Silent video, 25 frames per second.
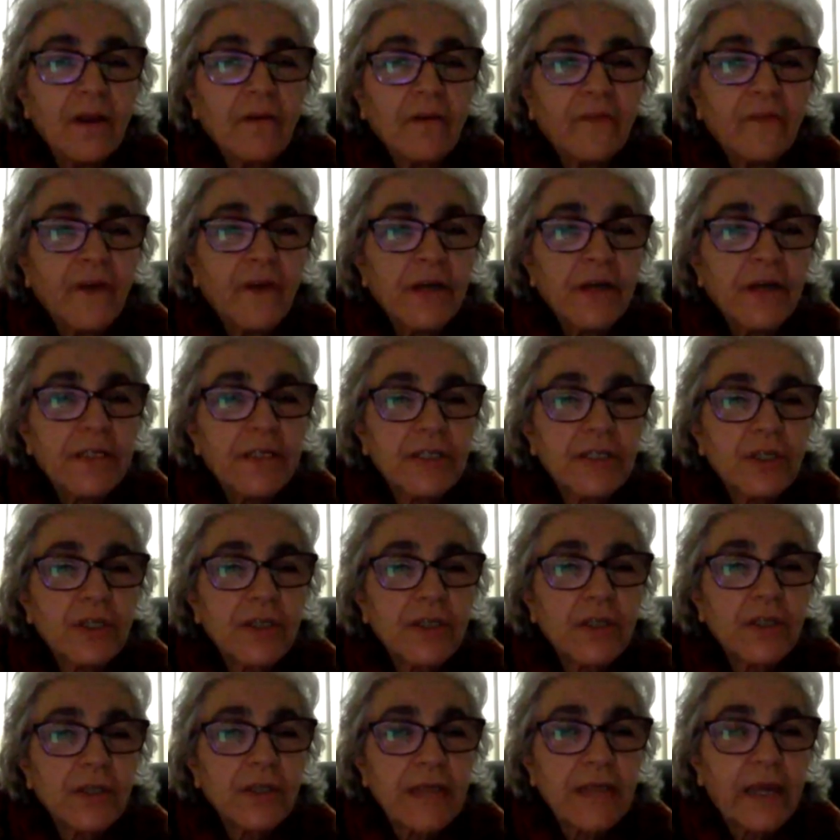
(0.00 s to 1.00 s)
first
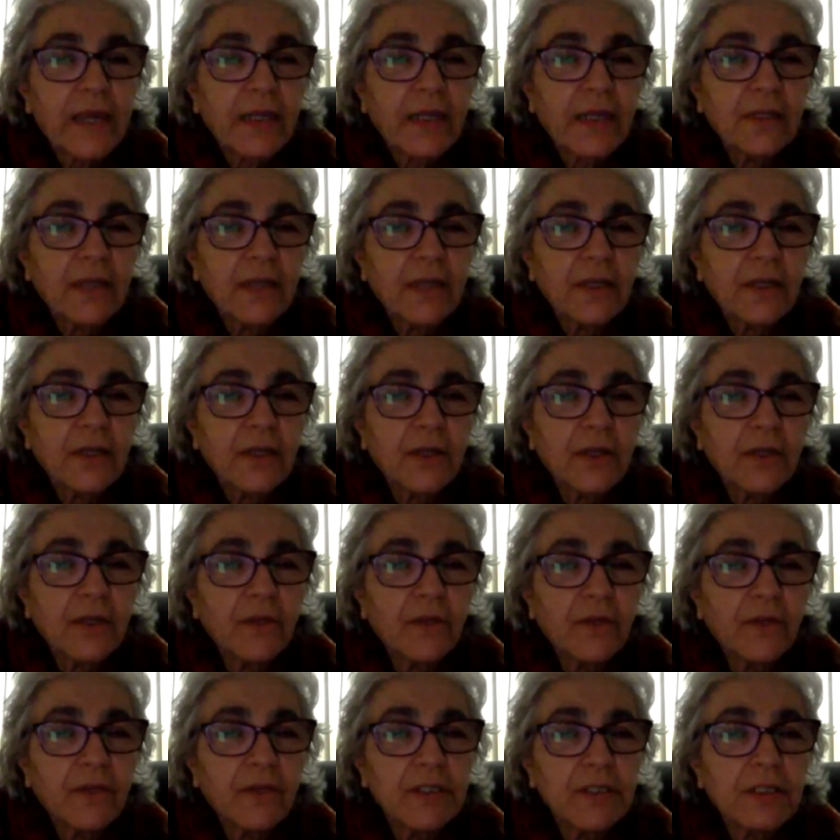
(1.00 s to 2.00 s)
or second year
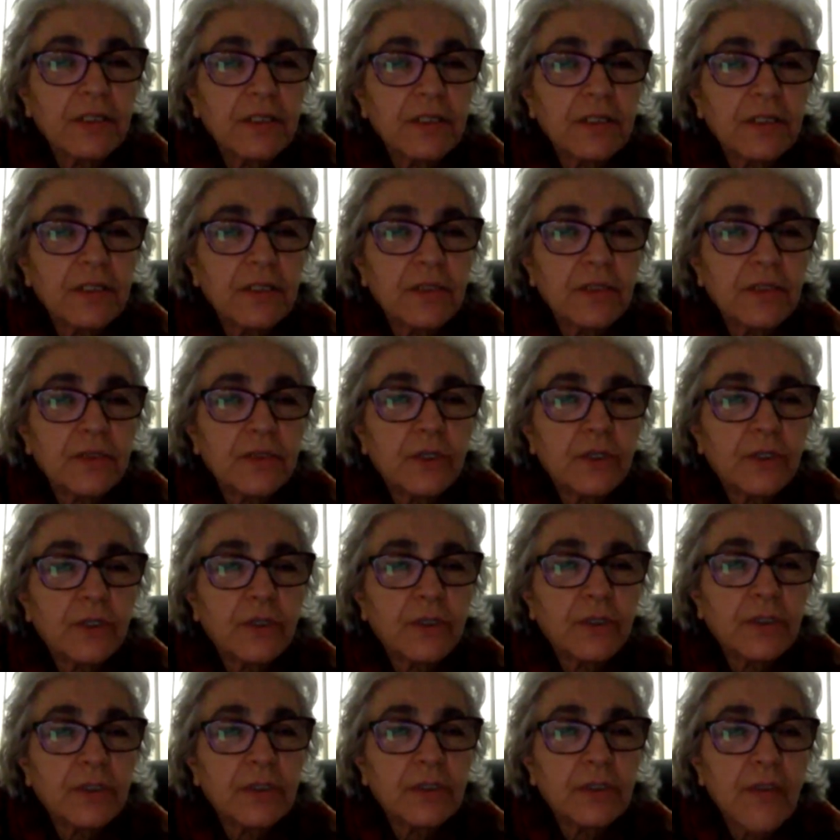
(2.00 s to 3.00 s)
university
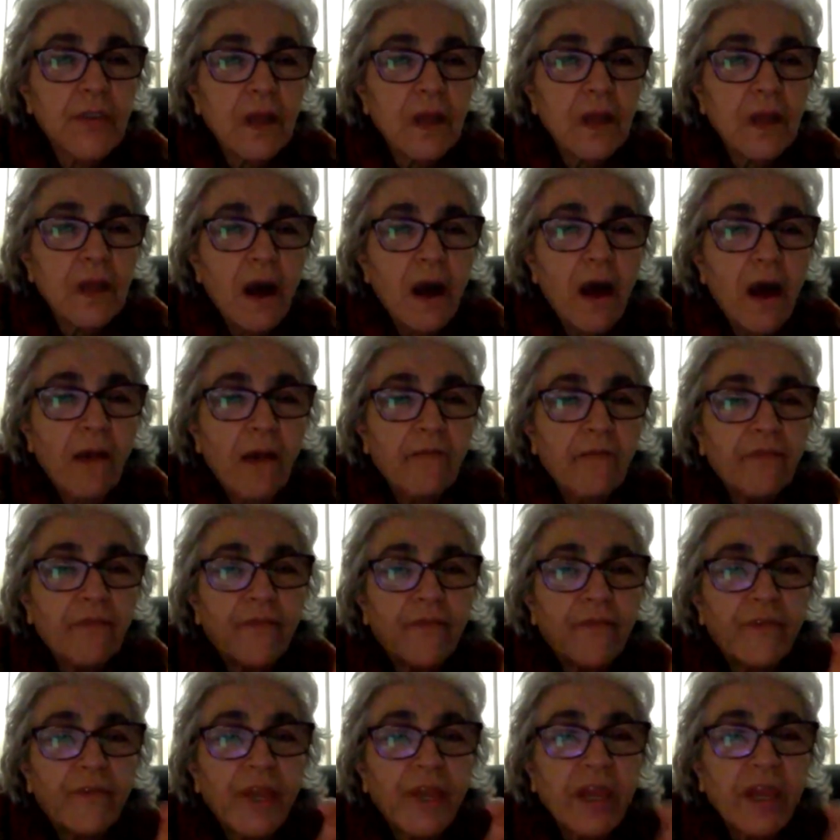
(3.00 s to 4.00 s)
students are
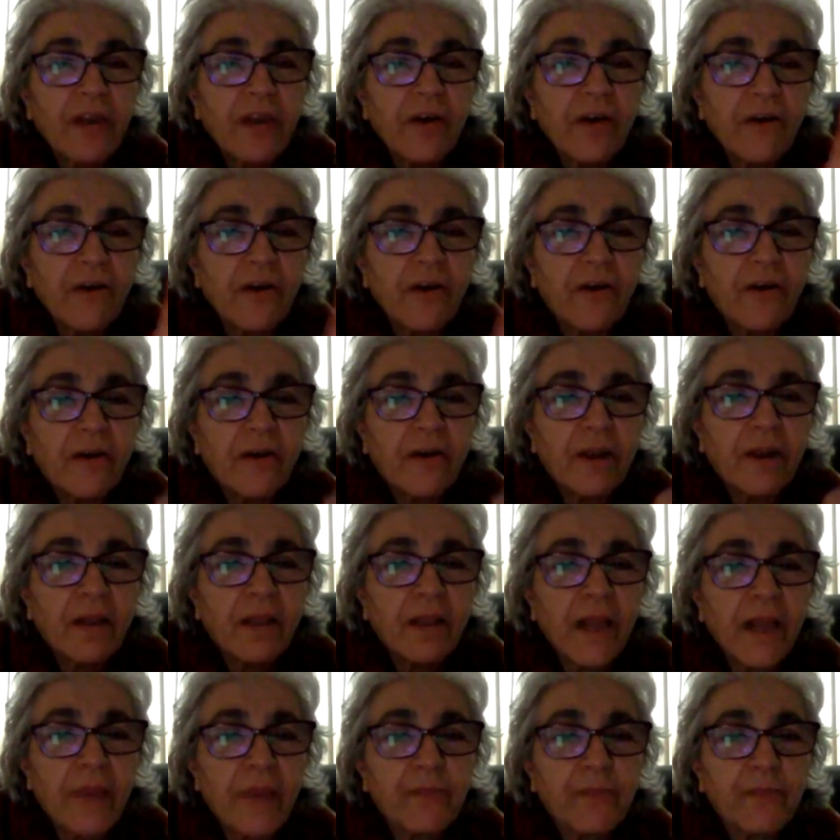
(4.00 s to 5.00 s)
freer
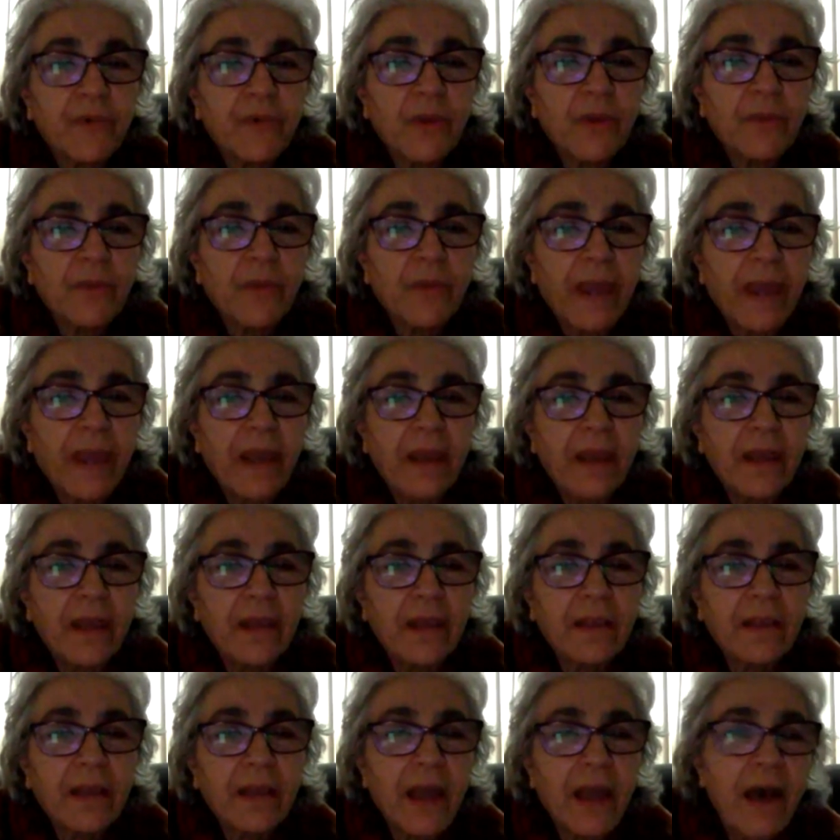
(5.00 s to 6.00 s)
in April,
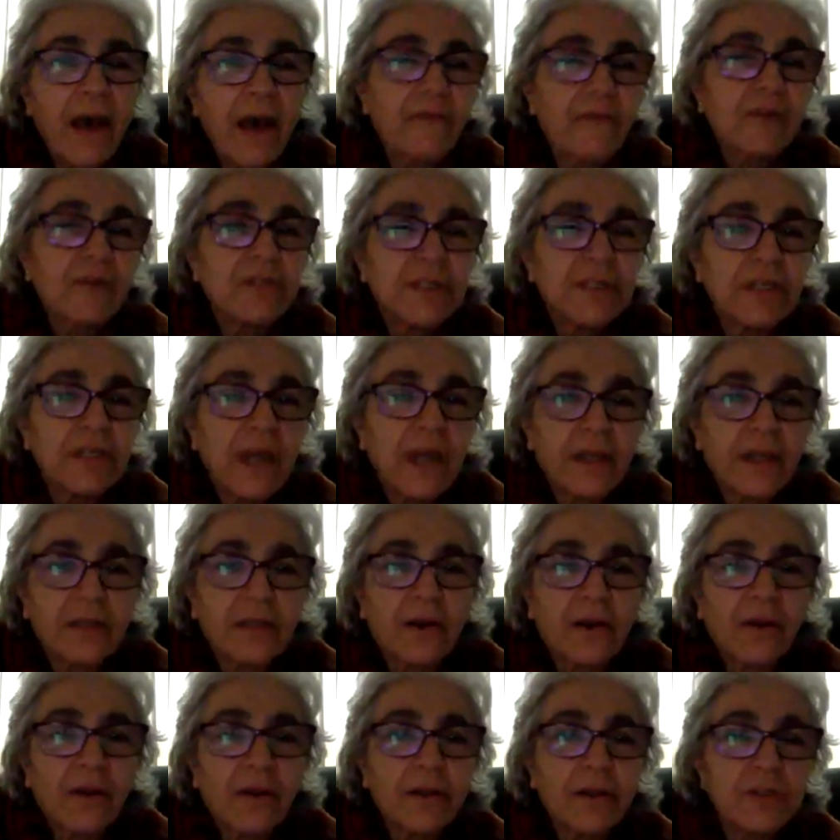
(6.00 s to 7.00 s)
May, they haven't yet
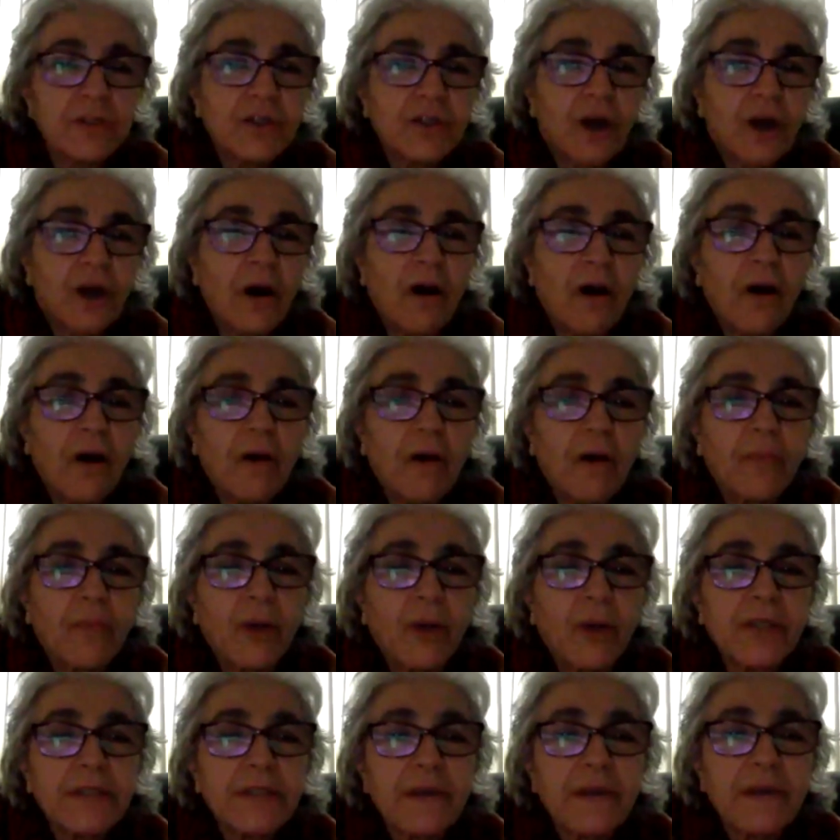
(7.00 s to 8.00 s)
got a job
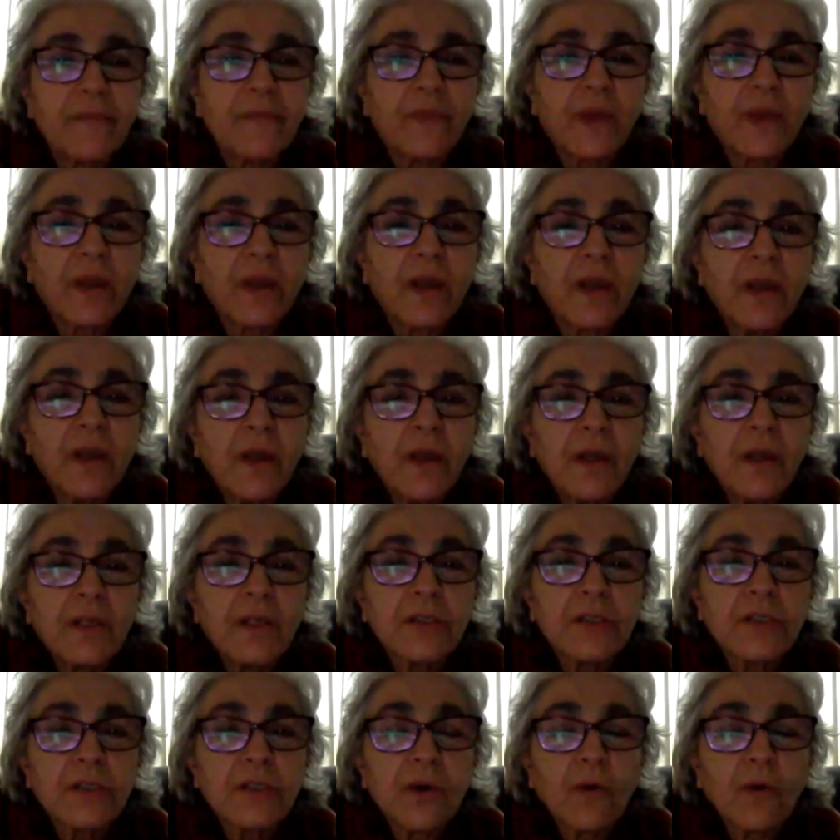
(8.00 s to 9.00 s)
or something.
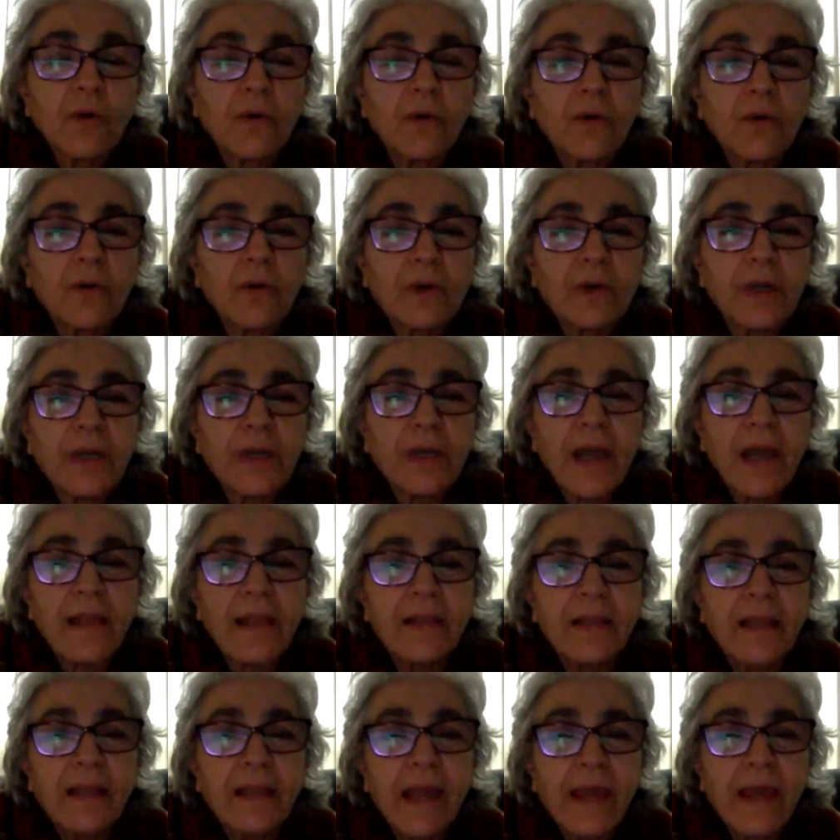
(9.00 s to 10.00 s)
So
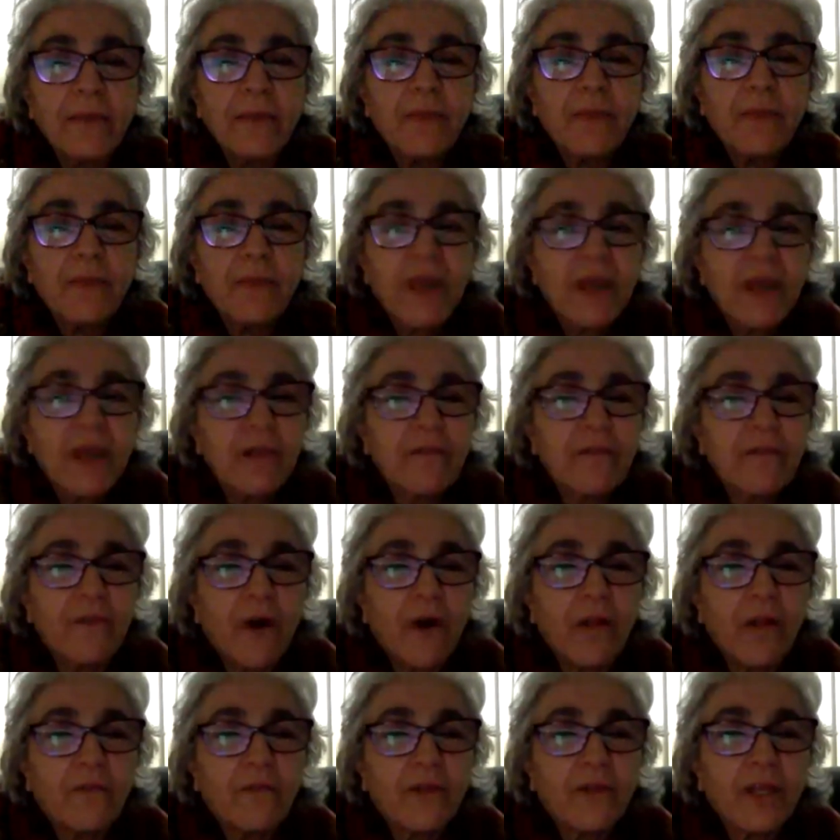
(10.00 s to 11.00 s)
can they be
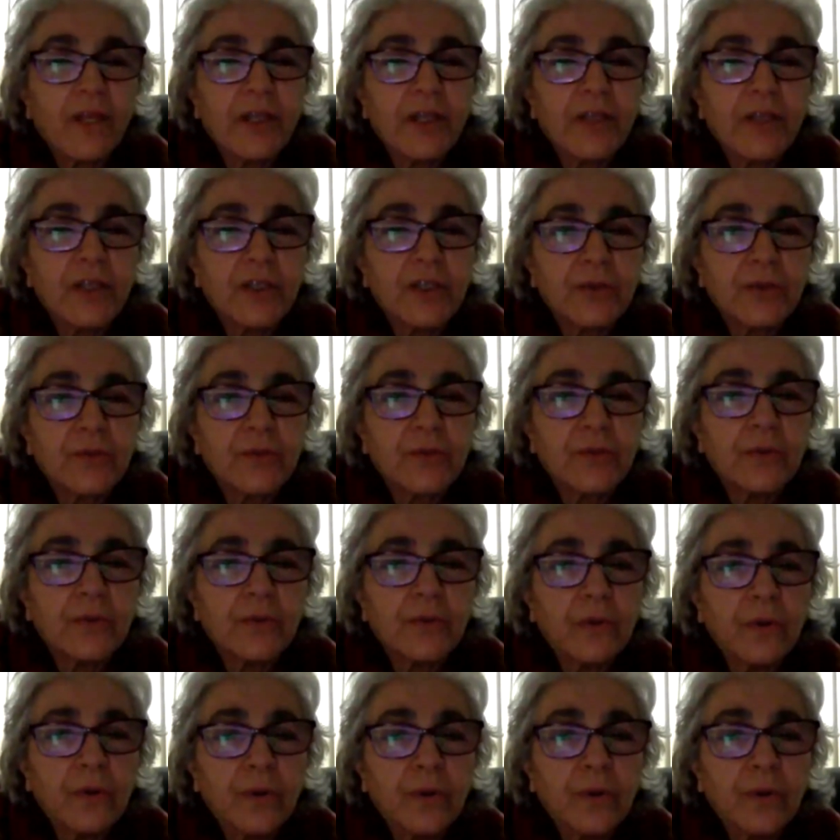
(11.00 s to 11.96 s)
involved in it too?